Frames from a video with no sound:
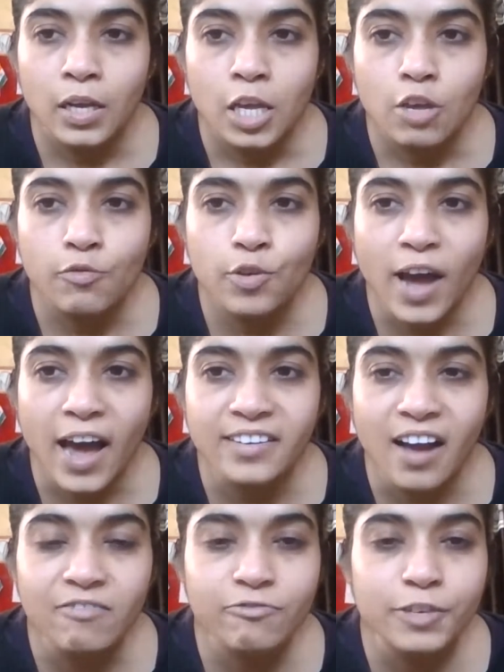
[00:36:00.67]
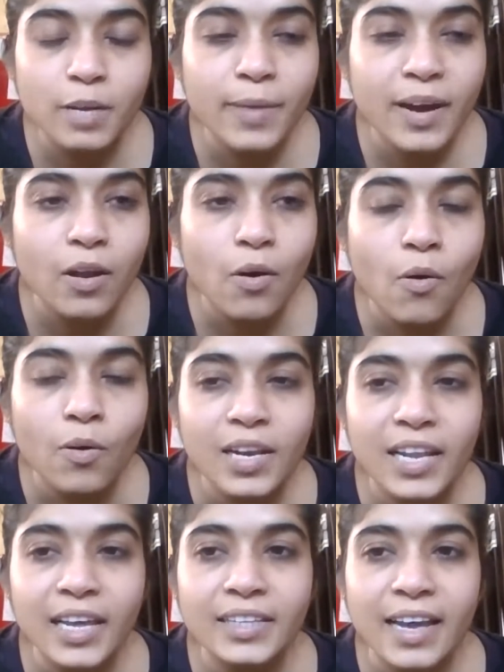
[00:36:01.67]
If you are comfortable
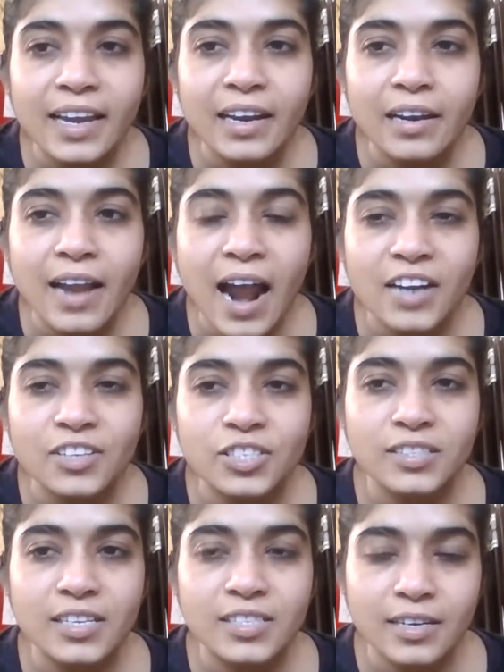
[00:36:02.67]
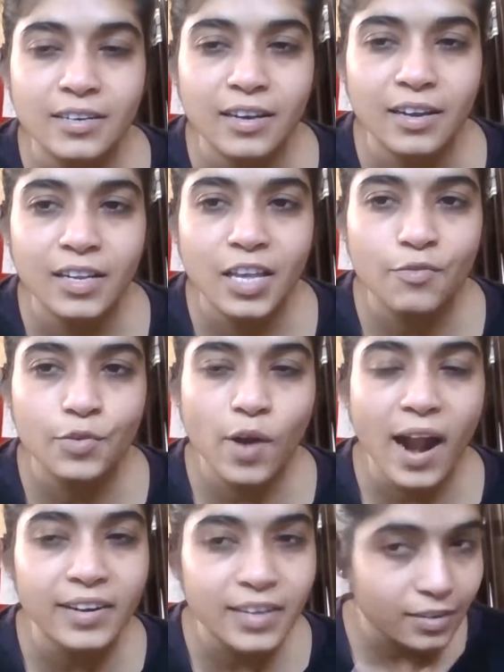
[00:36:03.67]
only, then larger the circle. If you
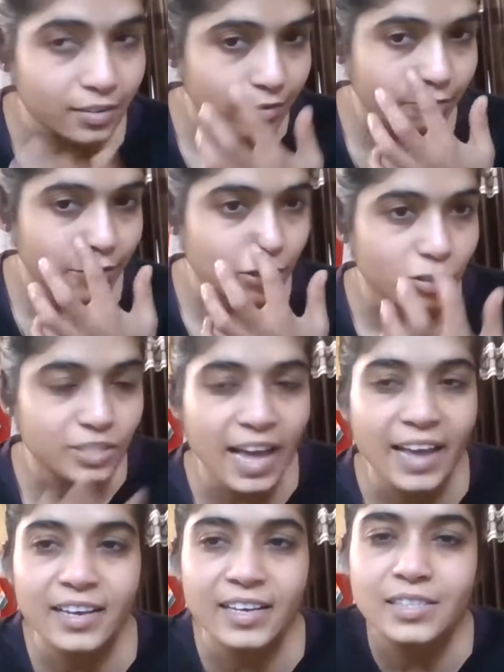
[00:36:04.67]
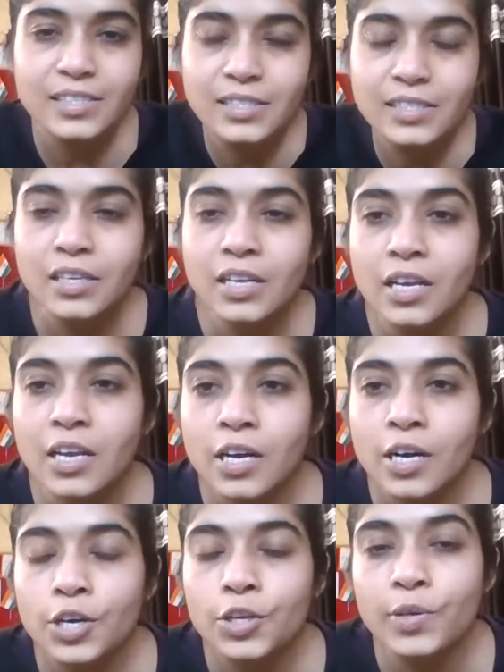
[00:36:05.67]
are done with your cycles,
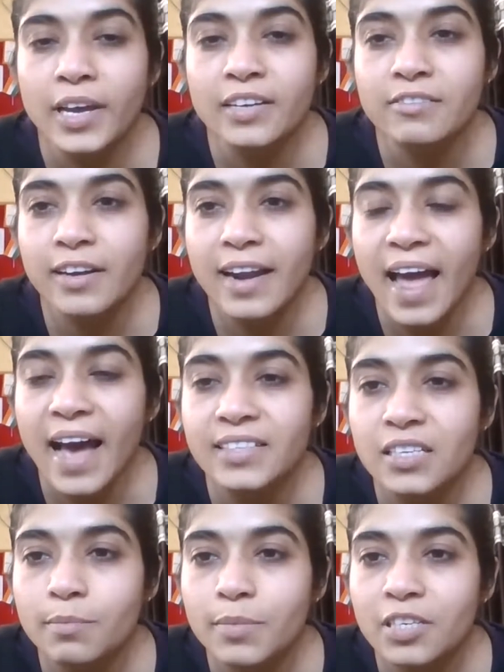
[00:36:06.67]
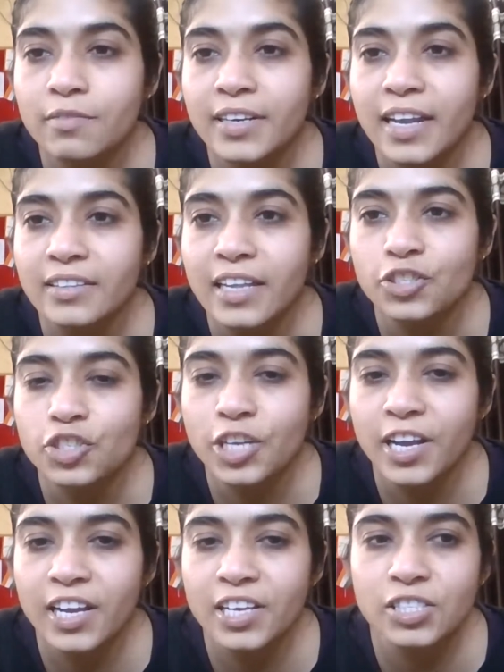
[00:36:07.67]
you can relax in between and then
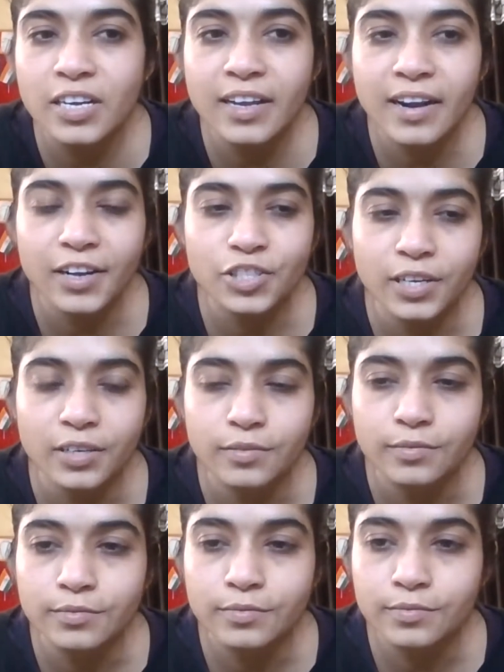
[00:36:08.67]
change the direction.